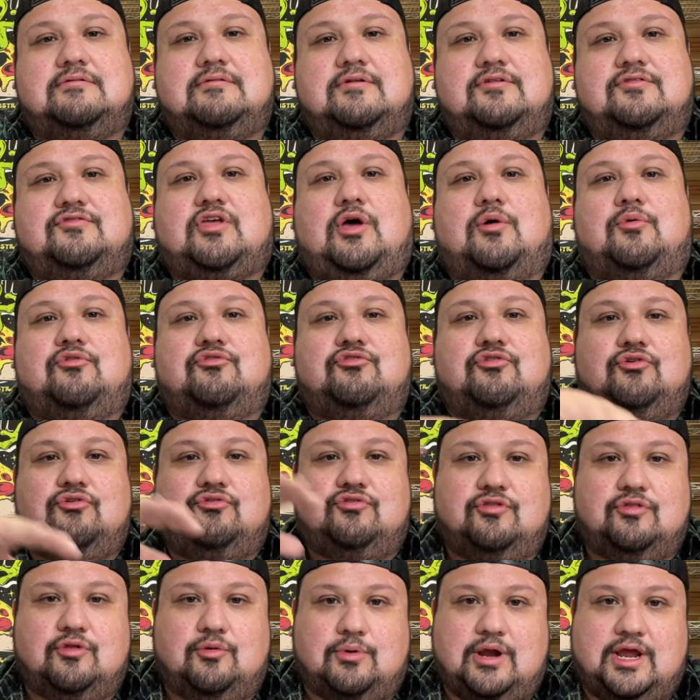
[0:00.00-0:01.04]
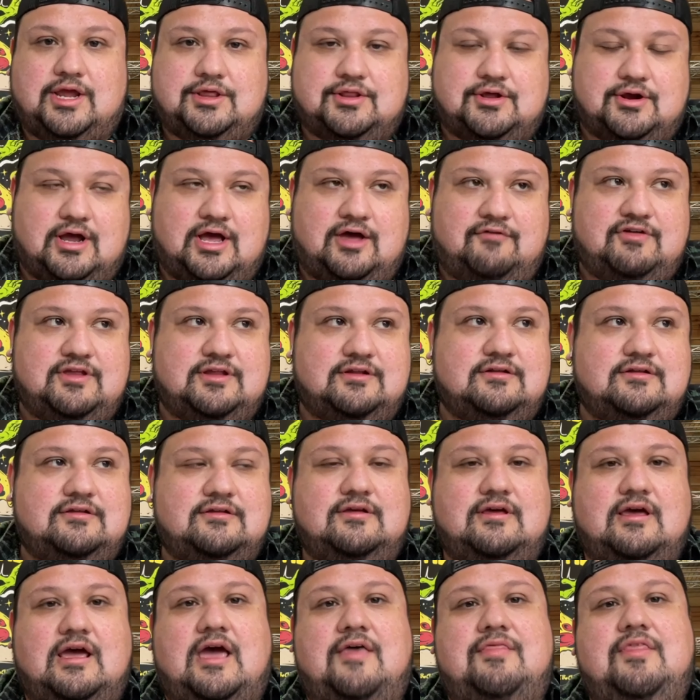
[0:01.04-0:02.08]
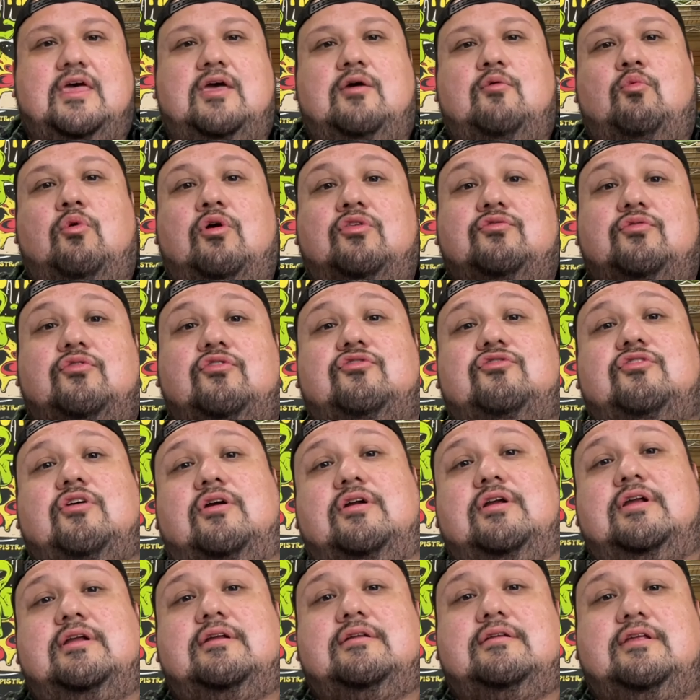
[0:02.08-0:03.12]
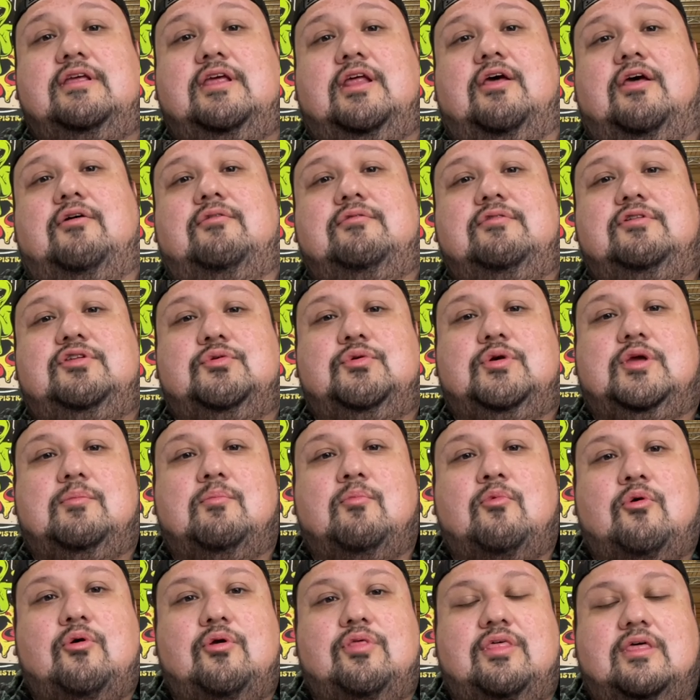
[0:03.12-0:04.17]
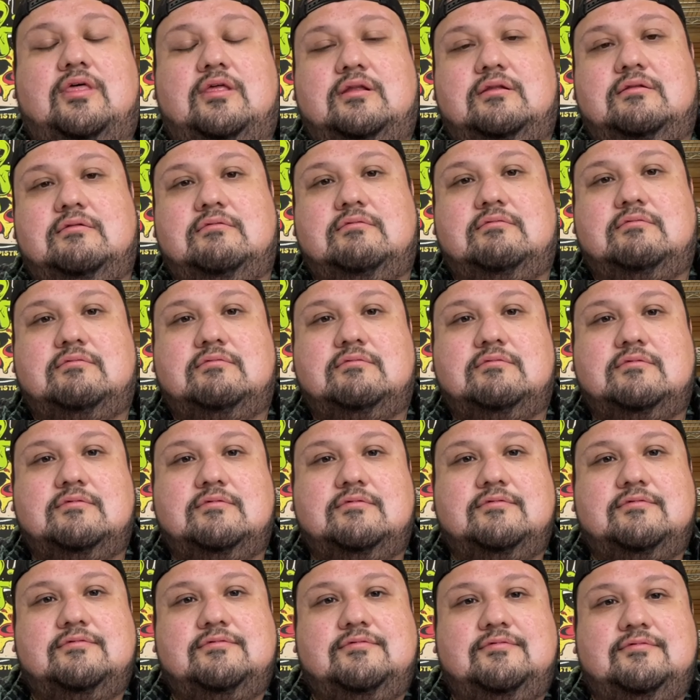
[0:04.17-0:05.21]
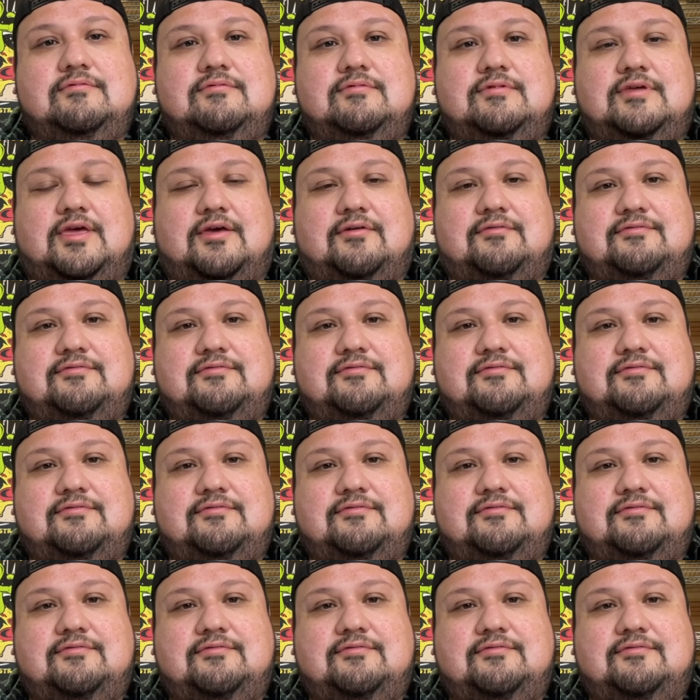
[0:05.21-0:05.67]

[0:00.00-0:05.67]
So I was using the regular oven, and then once we started, doing more than, you know,